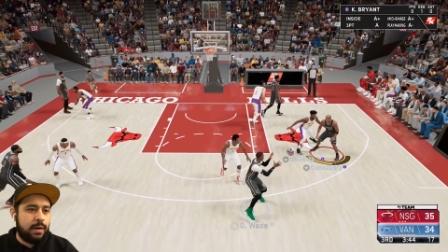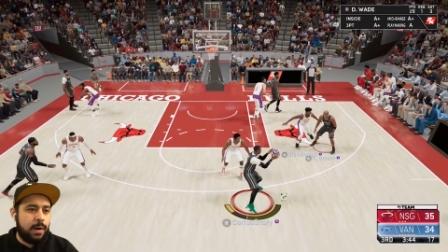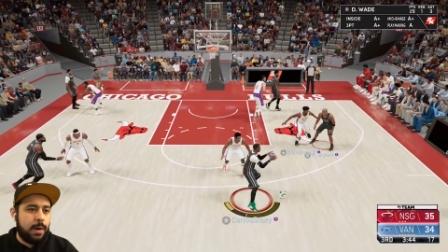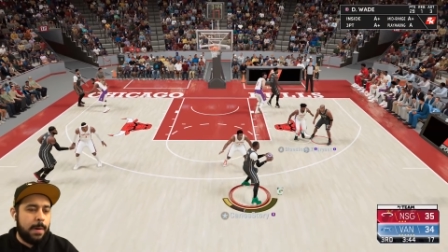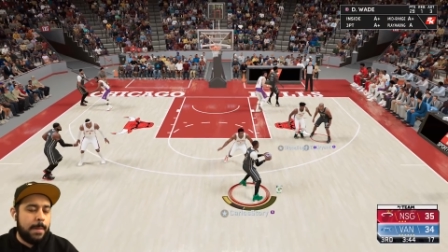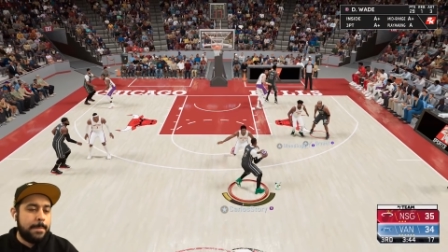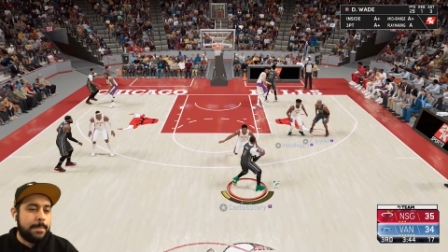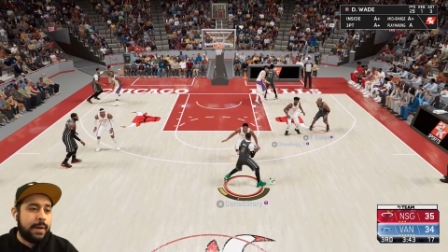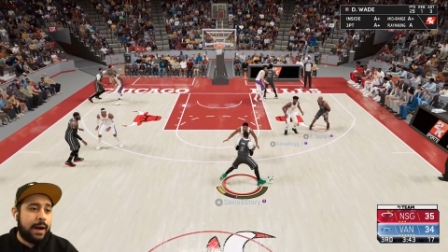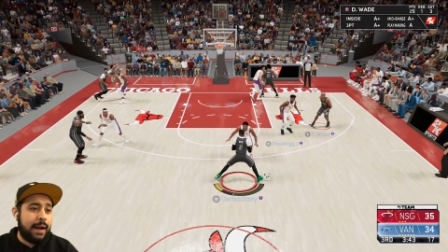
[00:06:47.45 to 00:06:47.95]

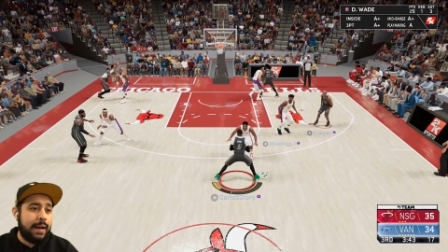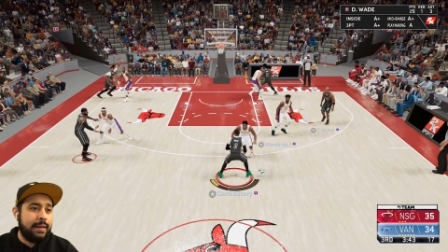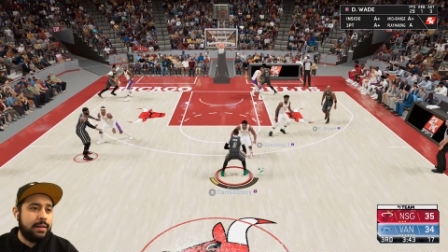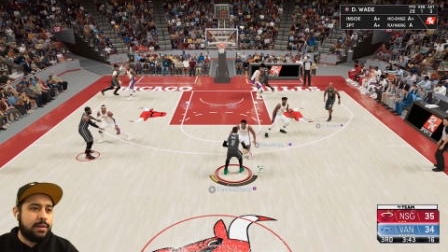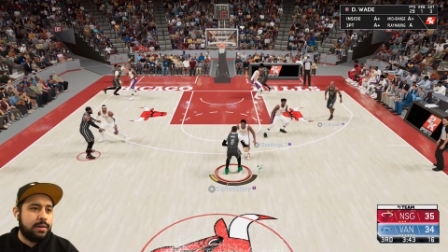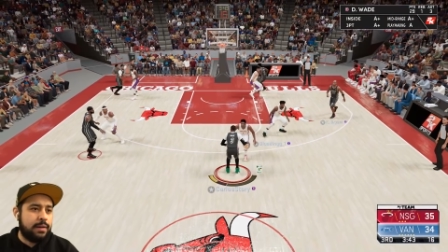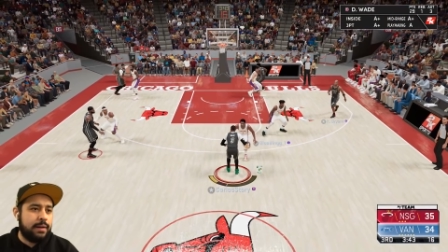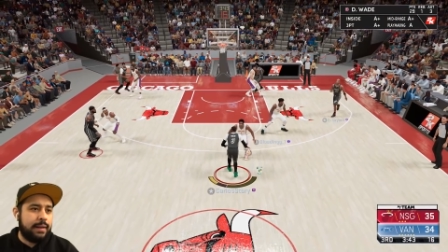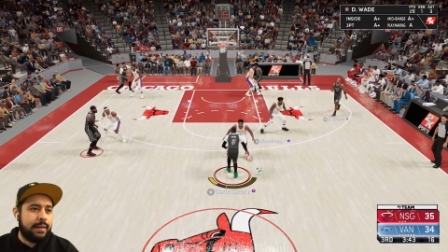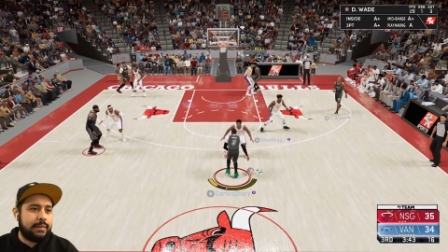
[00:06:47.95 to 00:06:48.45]
Oh my
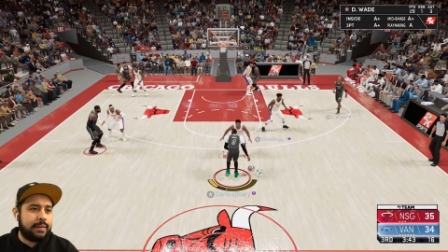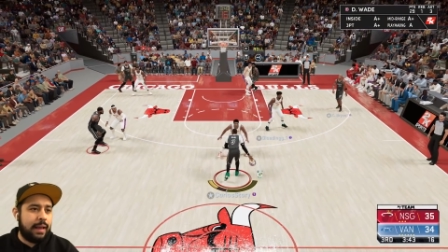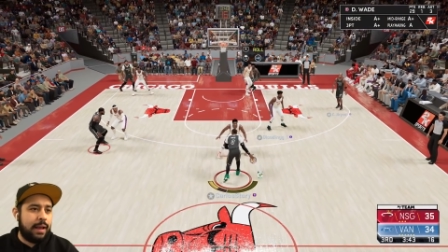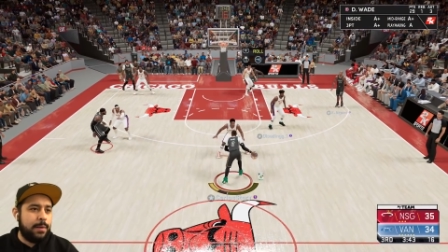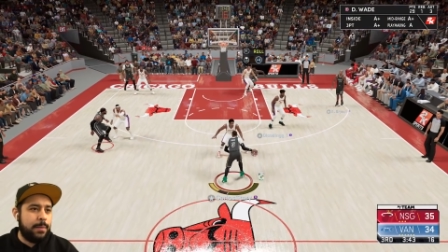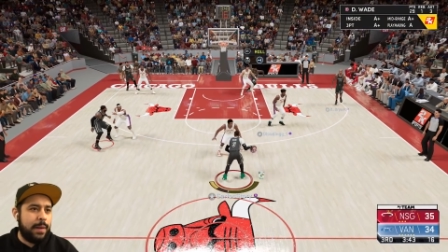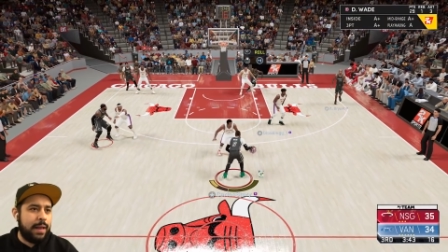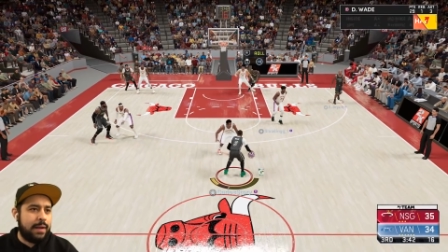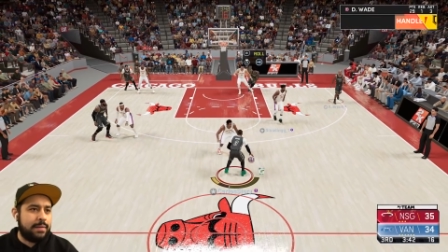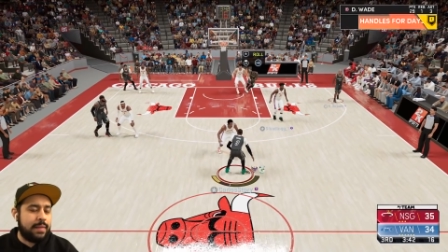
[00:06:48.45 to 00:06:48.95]
goodness.
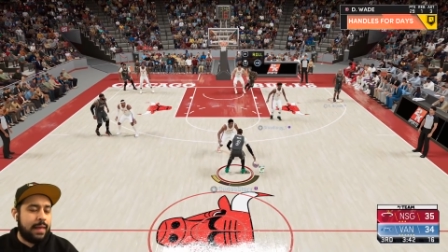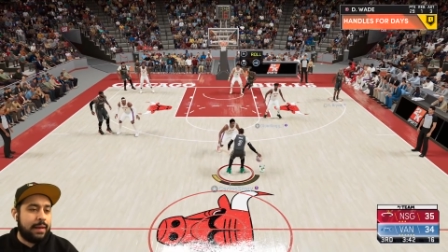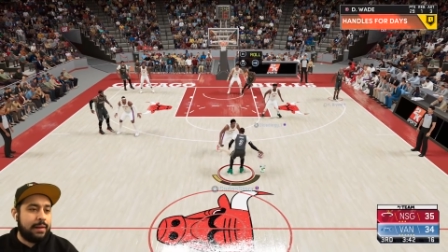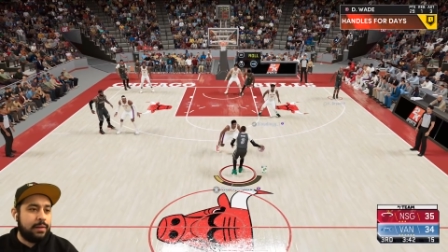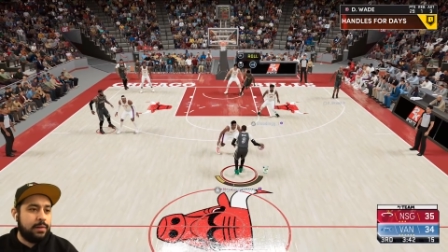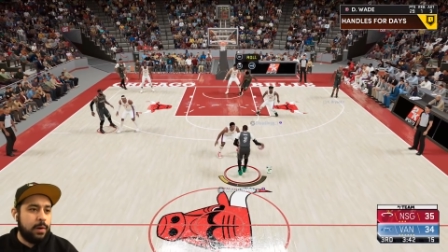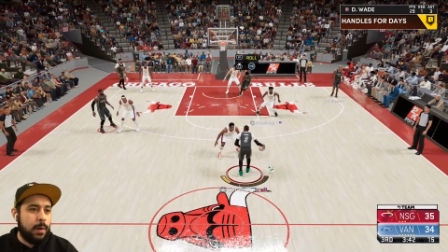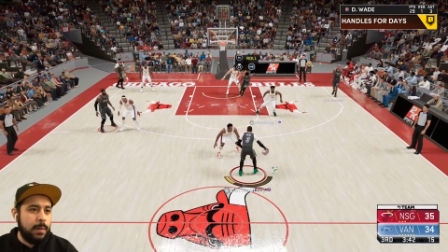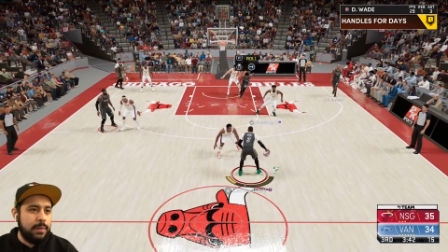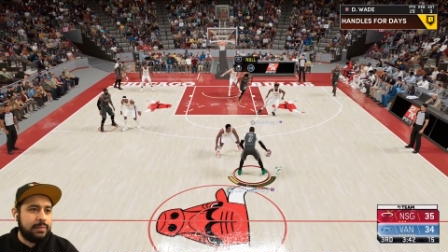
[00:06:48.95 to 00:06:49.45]
And we have like
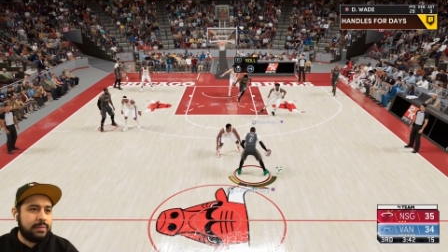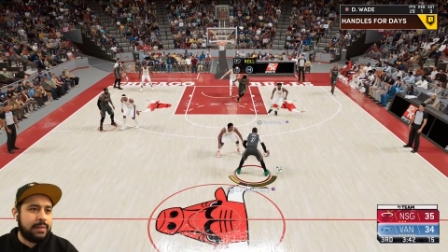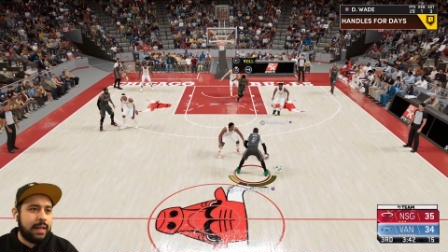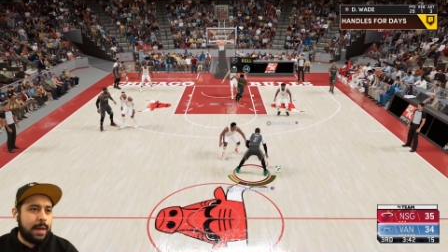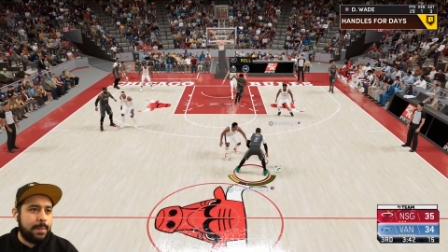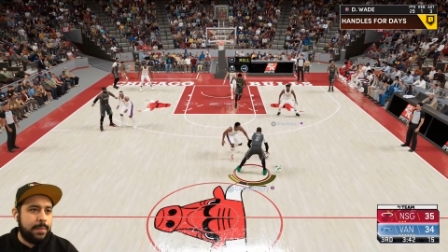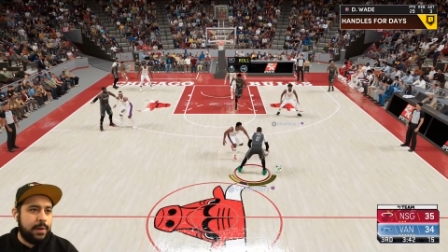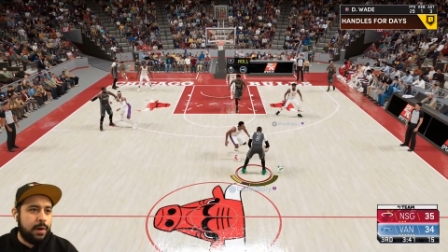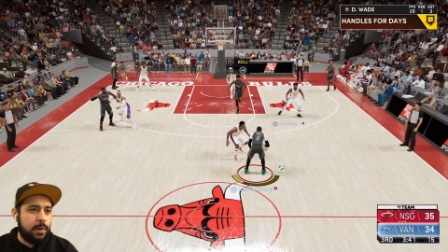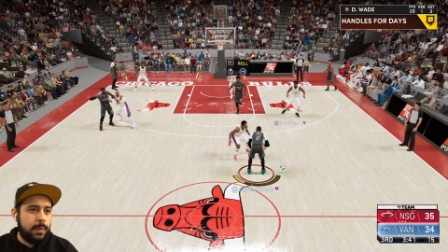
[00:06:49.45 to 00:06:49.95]
no
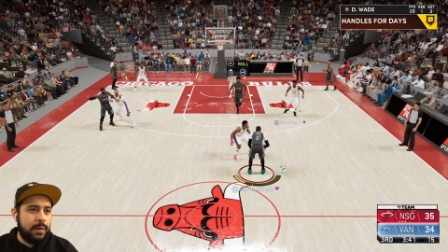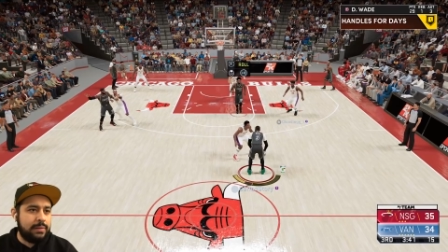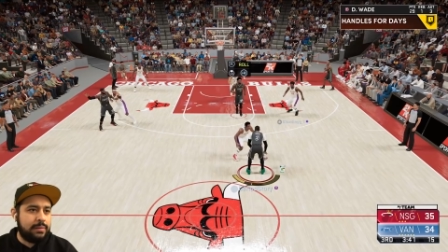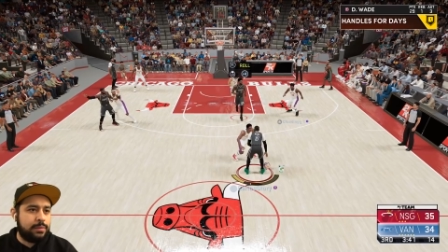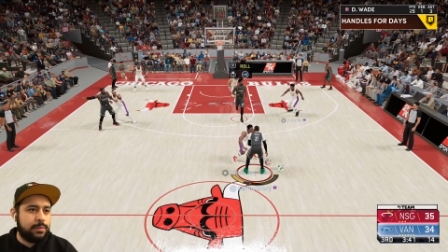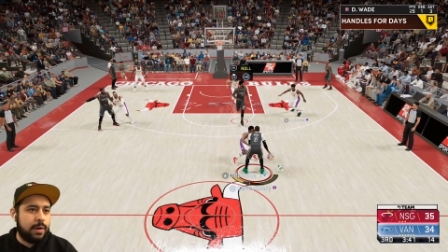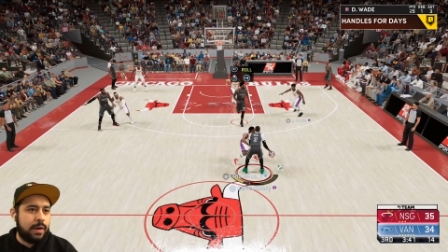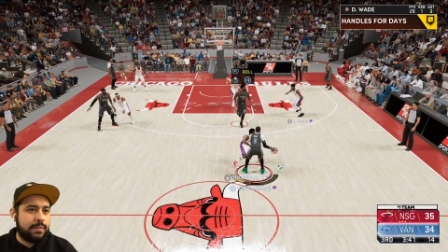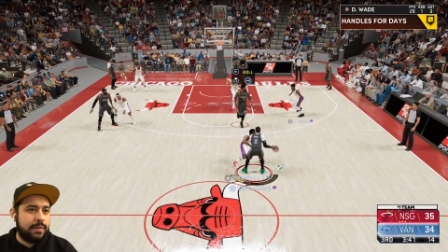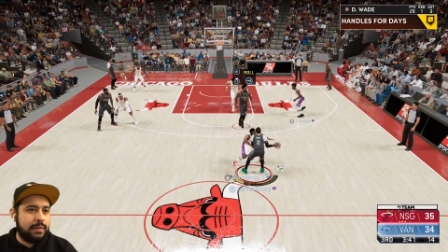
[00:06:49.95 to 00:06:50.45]
stamina
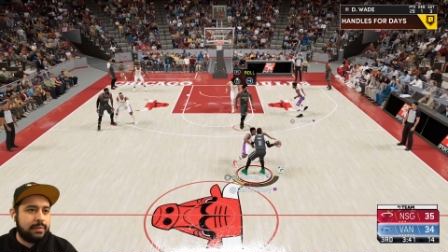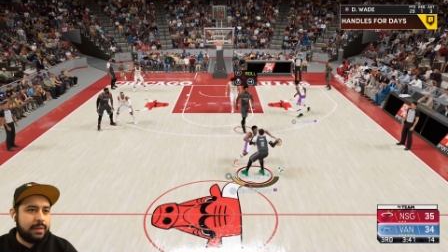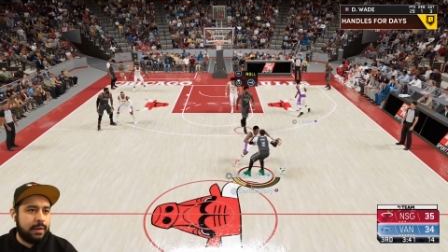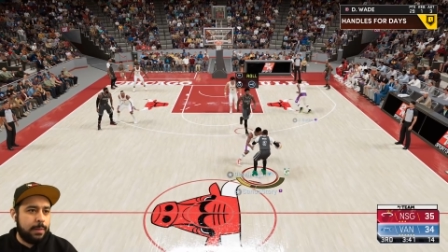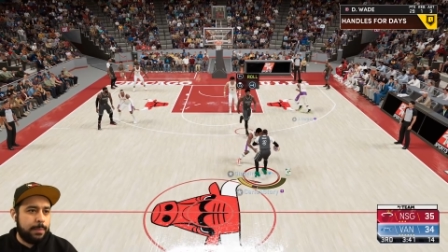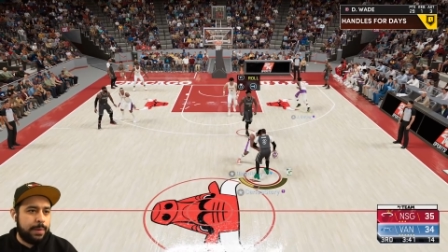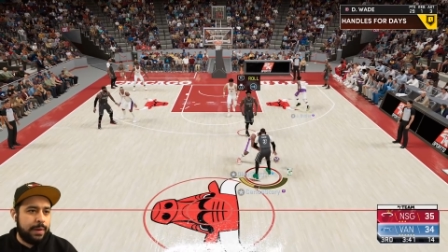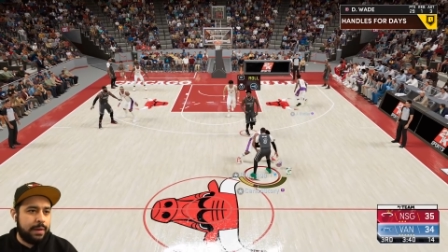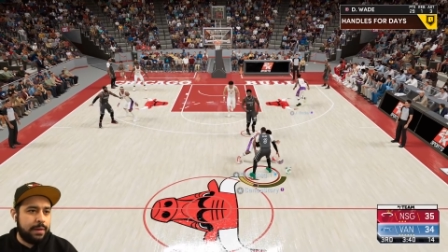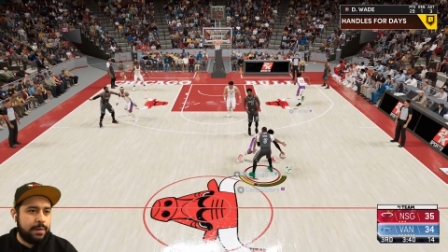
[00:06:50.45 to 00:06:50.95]
whatsoever. Let's get
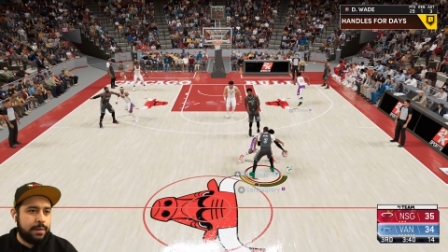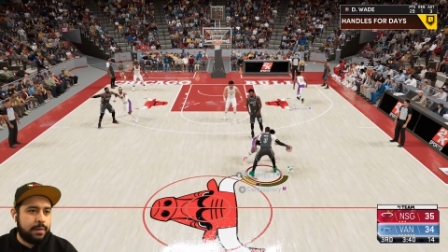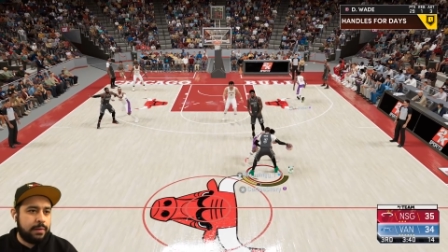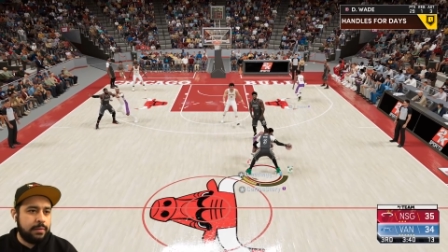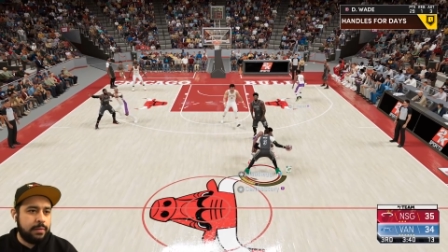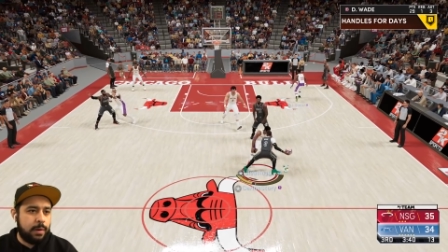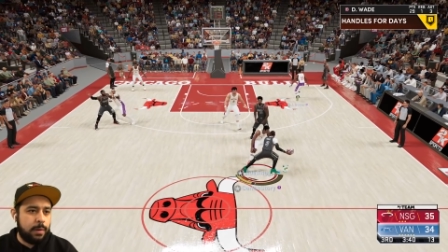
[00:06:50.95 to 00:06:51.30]
a pick and roll.